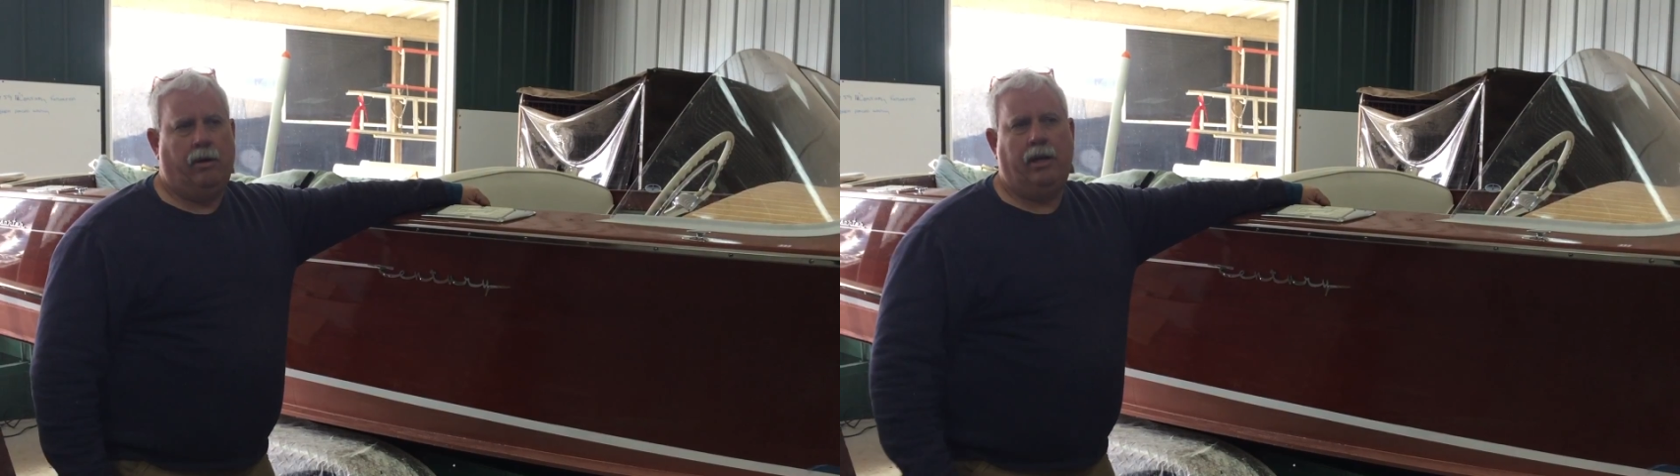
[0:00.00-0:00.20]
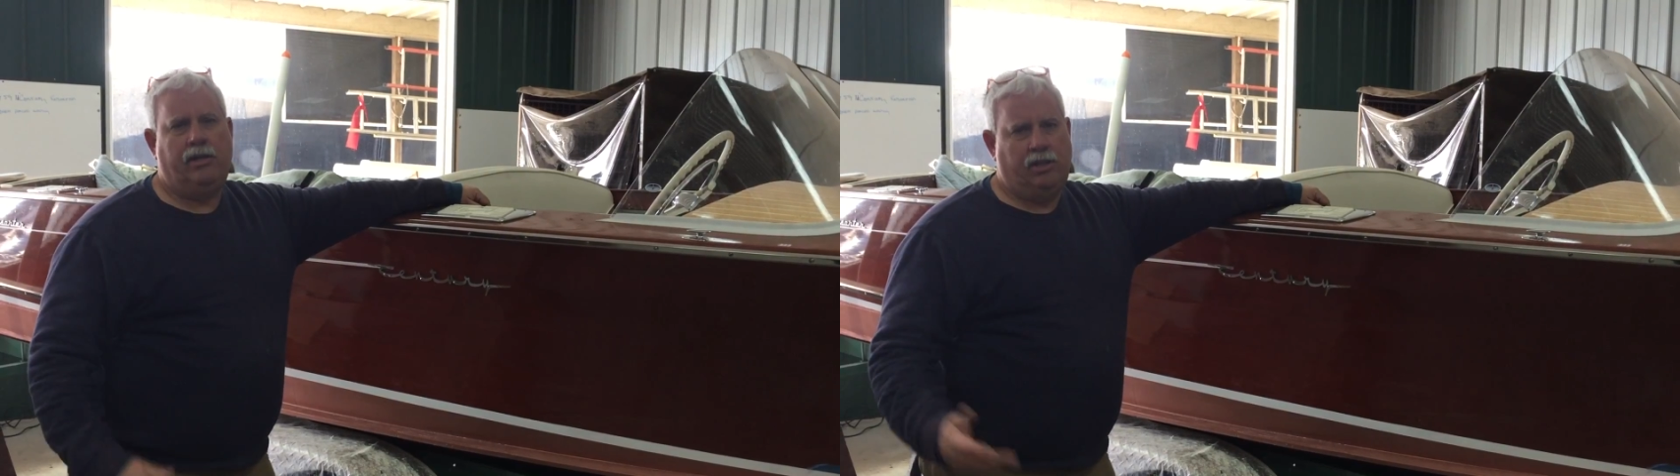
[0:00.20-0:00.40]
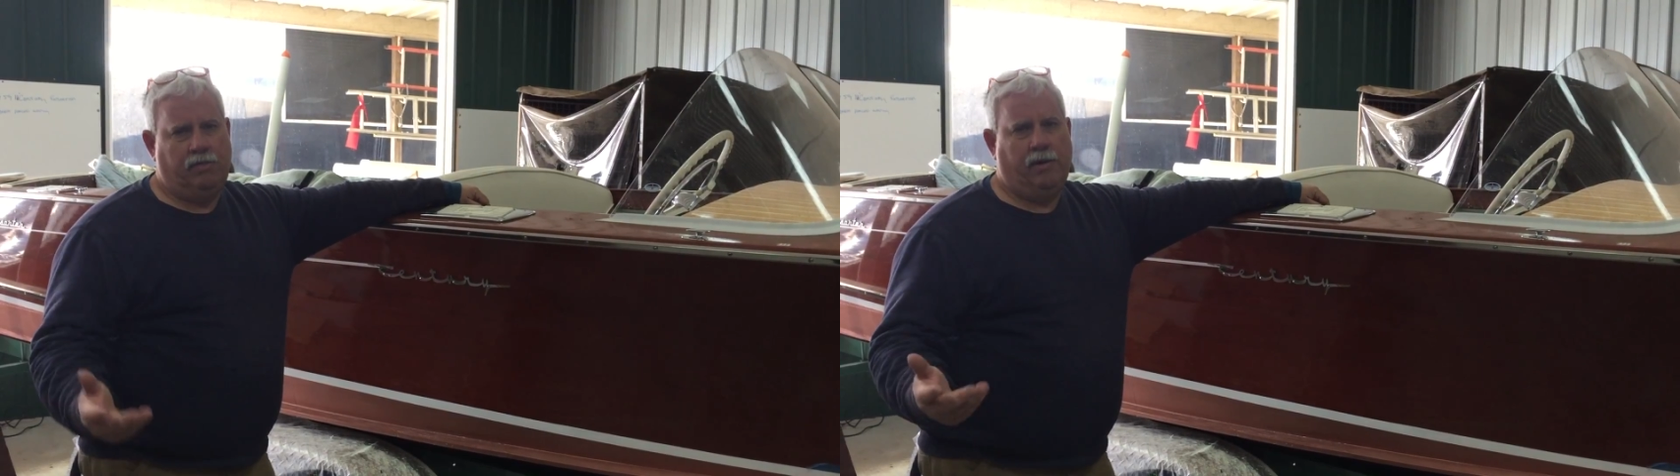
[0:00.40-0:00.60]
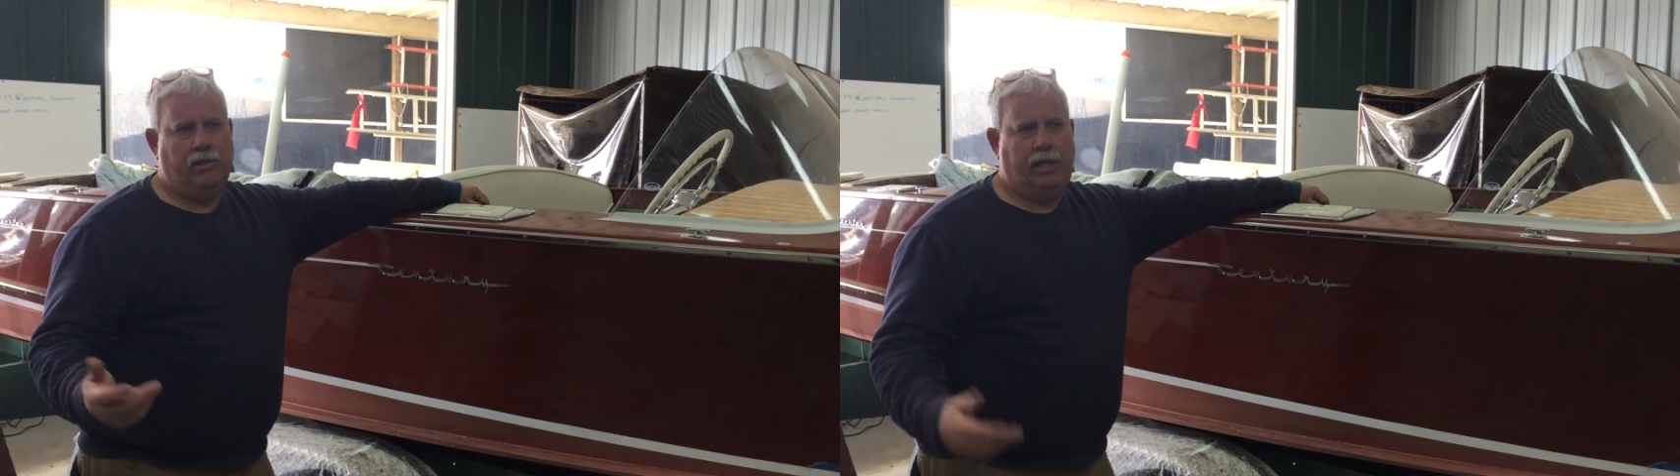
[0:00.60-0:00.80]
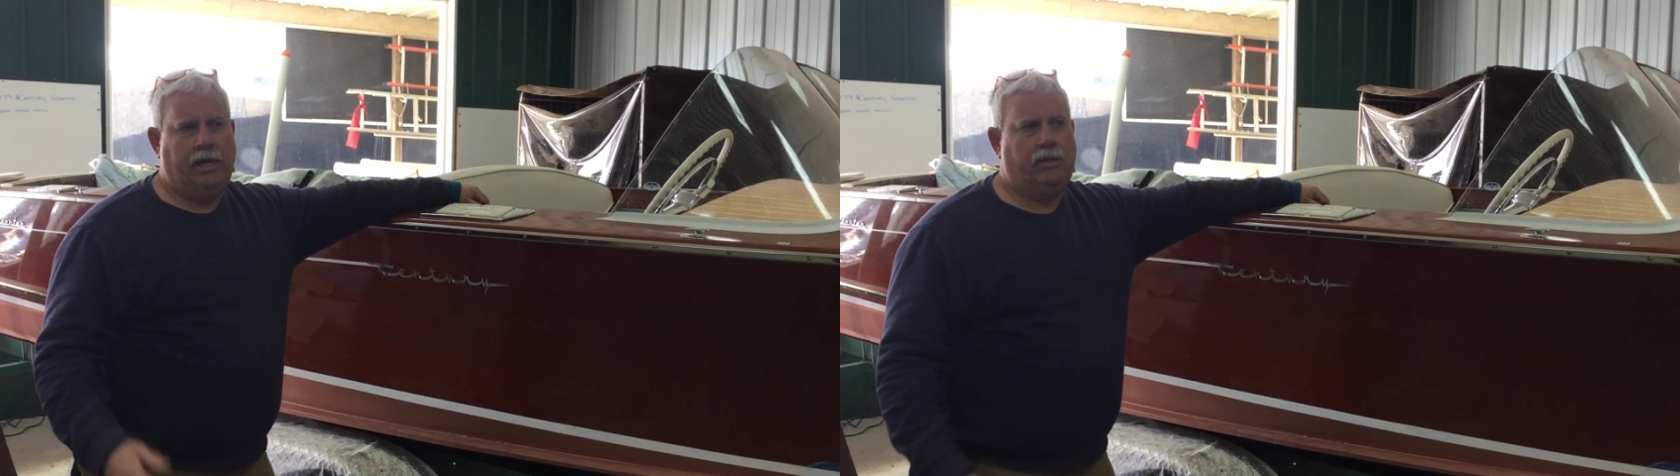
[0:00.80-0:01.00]
or at least as far
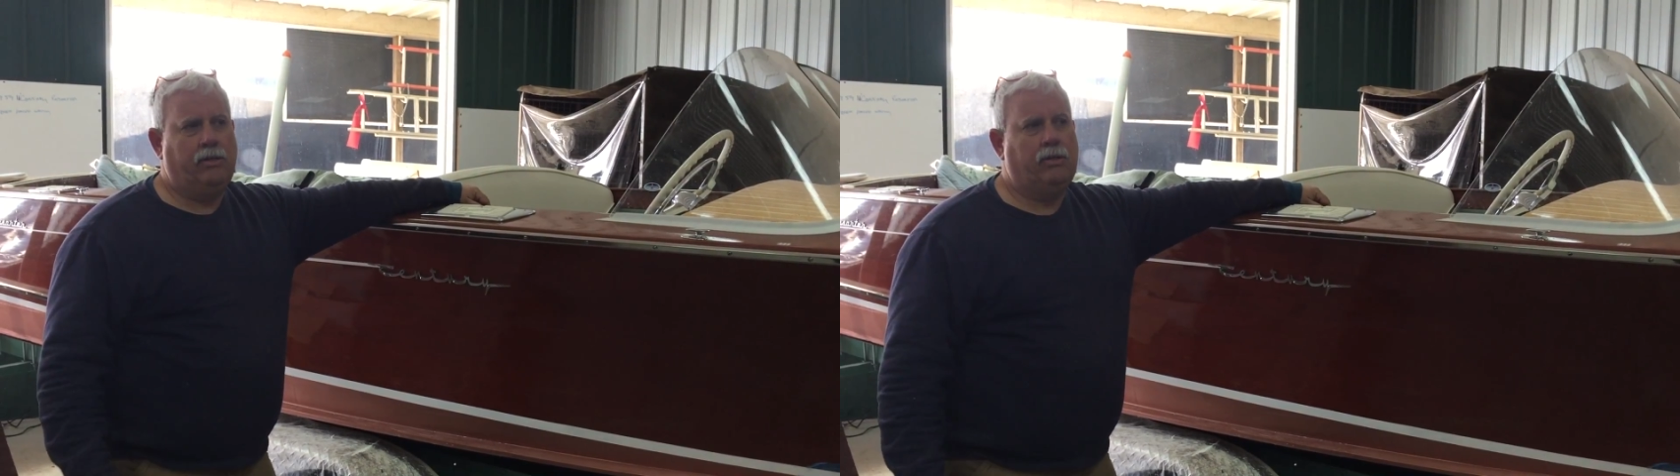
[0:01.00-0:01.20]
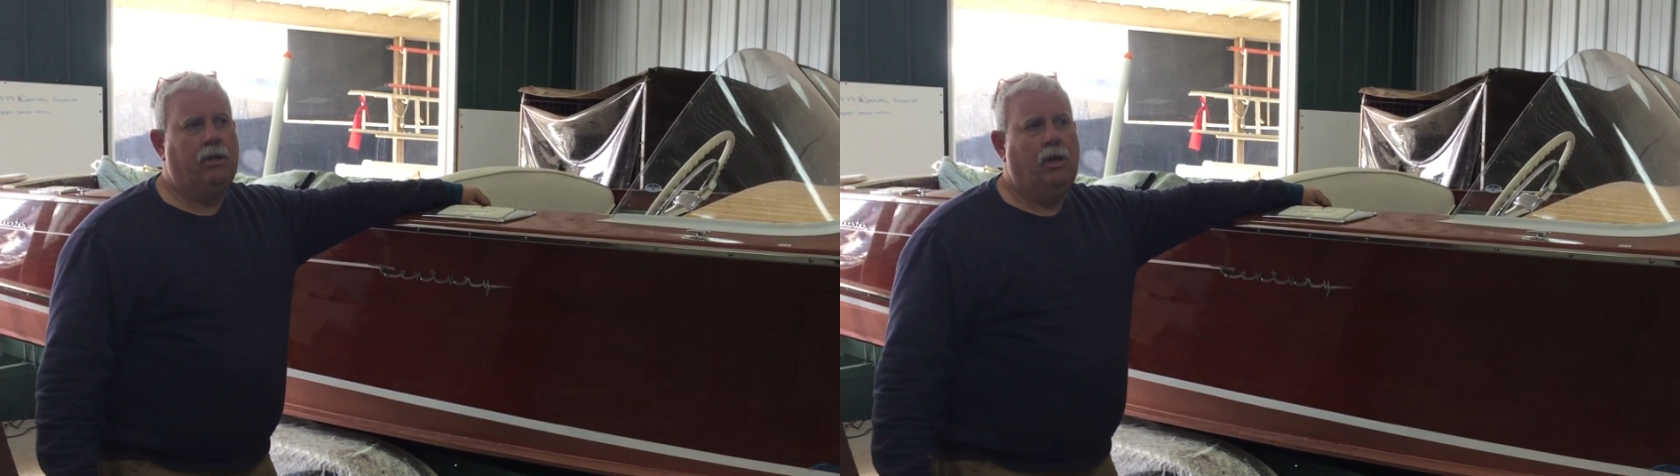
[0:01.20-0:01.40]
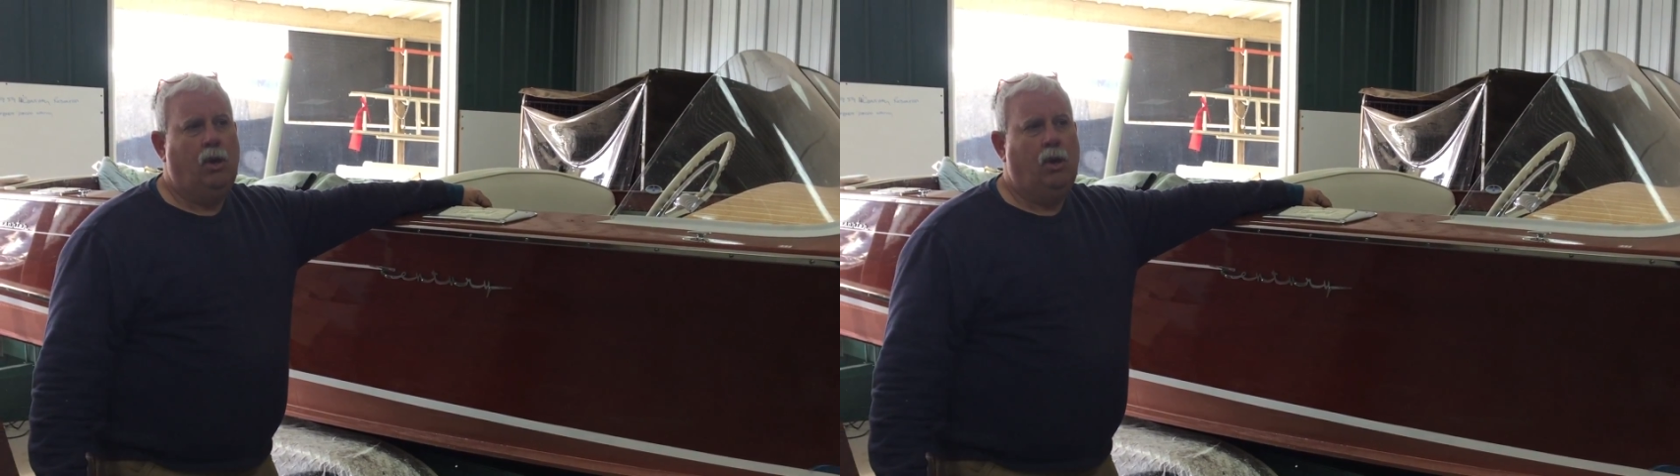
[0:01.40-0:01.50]
as Texas,